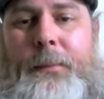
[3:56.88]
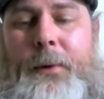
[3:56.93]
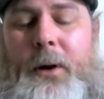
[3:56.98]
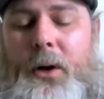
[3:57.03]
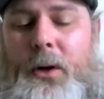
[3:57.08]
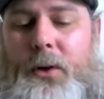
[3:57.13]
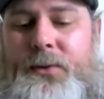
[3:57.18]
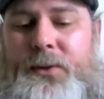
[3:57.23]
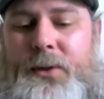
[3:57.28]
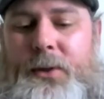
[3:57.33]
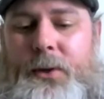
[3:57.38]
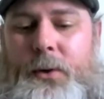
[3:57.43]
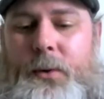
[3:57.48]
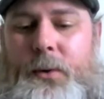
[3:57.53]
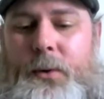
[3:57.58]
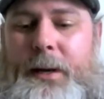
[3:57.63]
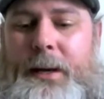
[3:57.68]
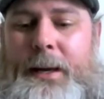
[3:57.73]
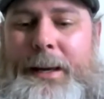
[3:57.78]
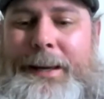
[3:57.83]

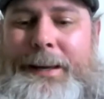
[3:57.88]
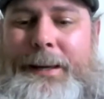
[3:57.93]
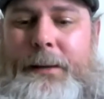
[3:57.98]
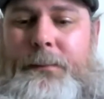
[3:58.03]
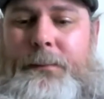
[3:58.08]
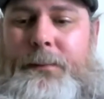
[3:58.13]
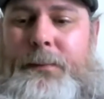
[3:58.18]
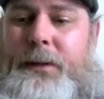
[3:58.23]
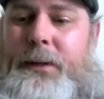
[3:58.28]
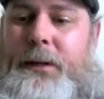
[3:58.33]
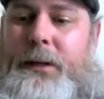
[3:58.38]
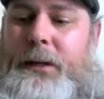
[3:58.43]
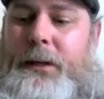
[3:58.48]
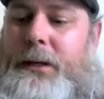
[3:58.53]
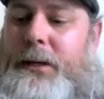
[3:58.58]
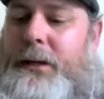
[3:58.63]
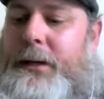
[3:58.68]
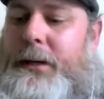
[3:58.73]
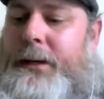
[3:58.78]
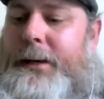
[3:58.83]
Also am
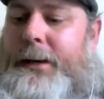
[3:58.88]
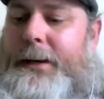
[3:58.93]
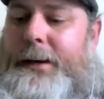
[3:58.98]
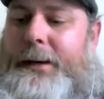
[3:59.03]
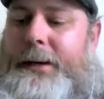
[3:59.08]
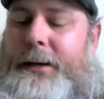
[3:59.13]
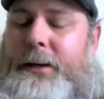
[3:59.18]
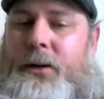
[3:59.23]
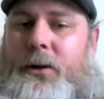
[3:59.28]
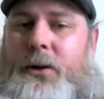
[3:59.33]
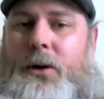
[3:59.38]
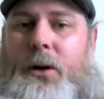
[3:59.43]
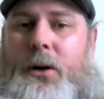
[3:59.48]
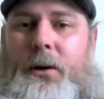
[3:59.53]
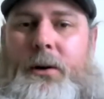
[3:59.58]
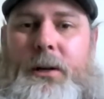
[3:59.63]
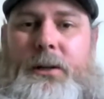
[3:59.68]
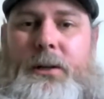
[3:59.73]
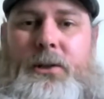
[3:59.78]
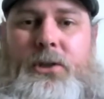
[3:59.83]
the
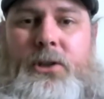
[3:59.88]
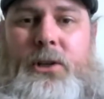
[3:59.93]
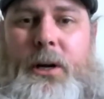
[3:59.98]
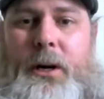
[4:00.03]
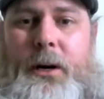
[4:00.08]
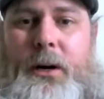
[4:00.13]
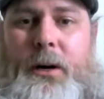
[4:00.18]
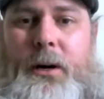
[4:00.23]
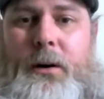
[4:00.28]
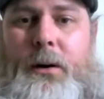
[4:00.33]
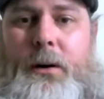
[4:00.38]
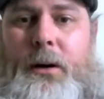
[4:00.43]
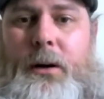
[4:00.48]
current chair